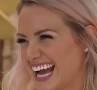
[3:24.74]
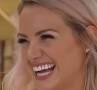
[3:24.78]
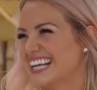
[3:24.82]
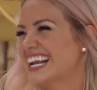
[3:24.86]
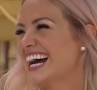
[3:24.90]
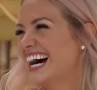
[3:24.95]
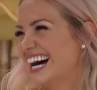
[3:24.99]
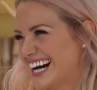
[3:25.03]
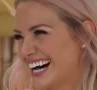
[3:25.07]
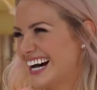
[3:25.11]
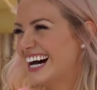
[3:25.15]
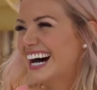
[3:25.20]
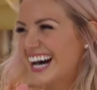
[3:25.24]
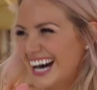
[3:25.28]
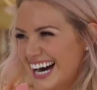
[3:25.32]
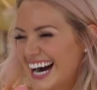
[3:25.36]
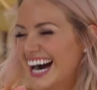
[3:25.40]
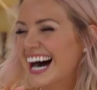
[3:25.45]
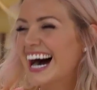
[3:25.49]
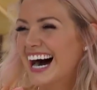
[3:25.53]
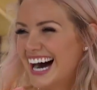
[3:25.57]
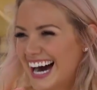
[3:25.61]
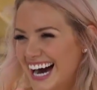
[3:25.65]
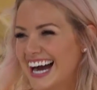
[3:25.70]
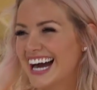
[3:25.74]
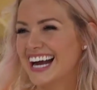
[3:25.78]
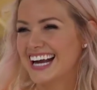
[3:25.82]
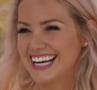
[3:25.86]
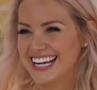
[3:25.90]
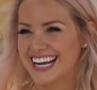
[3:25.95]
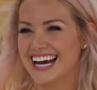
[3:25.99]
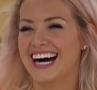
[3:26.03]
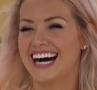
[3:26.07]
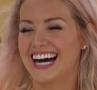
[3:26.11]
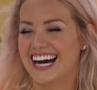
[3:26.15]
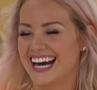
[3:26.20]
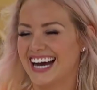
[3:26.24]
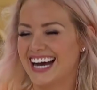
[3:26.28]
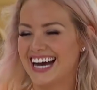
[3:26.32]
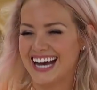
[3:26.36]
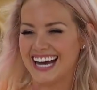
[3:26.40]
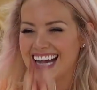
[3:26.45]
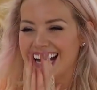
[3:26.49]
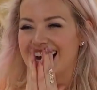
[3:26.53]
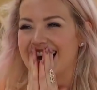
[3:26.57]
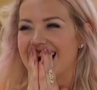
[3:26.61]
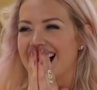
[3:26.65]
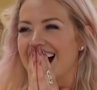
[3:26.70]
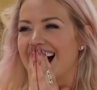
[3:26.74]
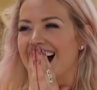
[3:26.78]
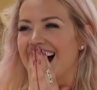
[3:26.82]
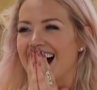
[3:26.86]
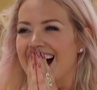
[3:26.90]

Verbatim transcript: I know. Yeah, I, I, I know. like that. Yeah.